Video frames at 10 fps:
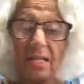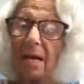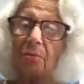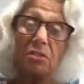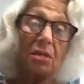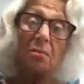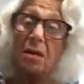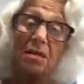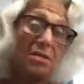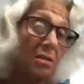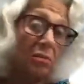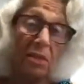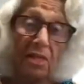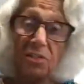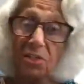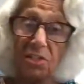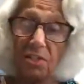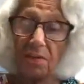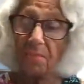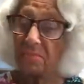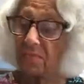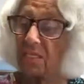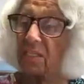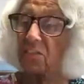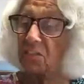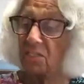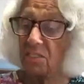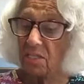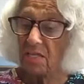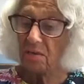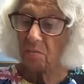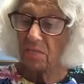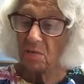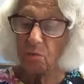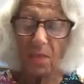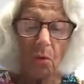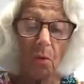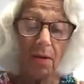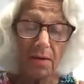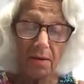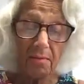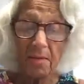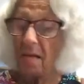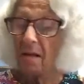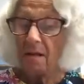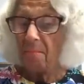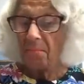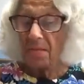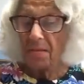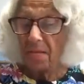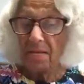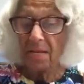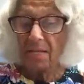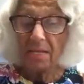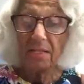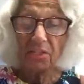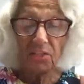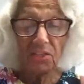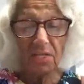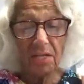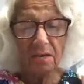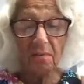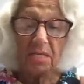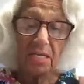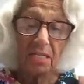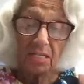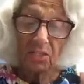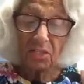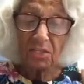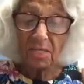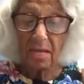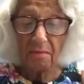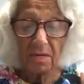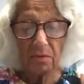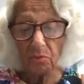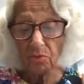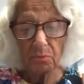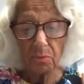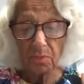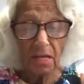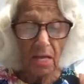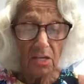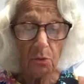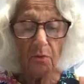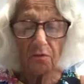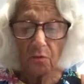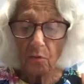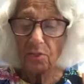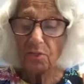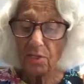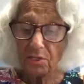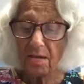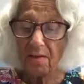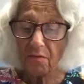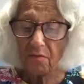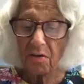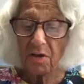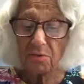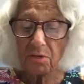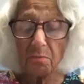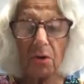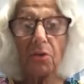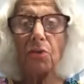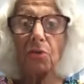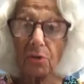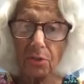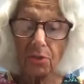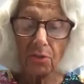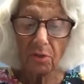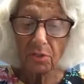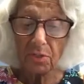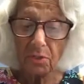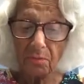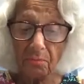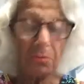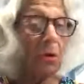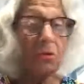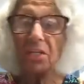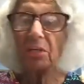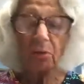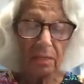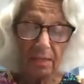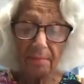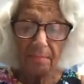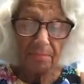That was an amazing relationship. You listened to them when they wanted him, and they listened to him, and he listened to them, and you were fortunate to have a father and a mother you could talk to, both equally.